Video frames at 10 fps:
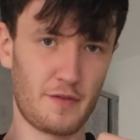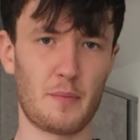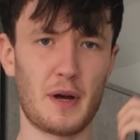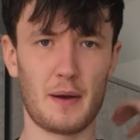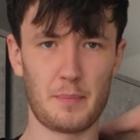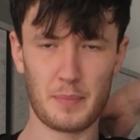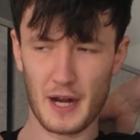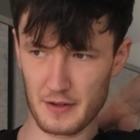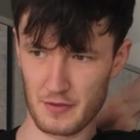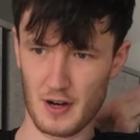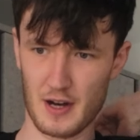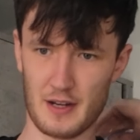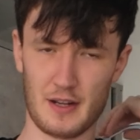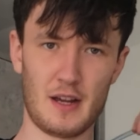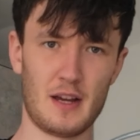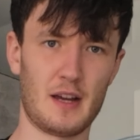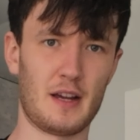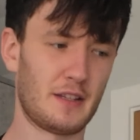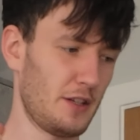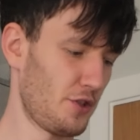for my bike ride
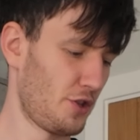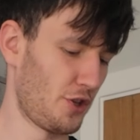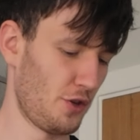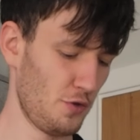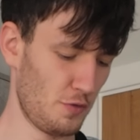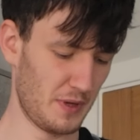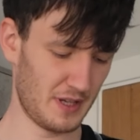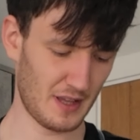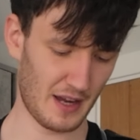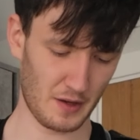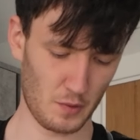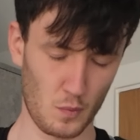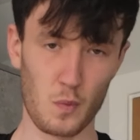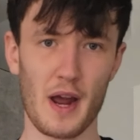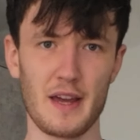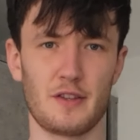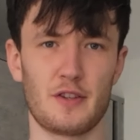is this tube is like way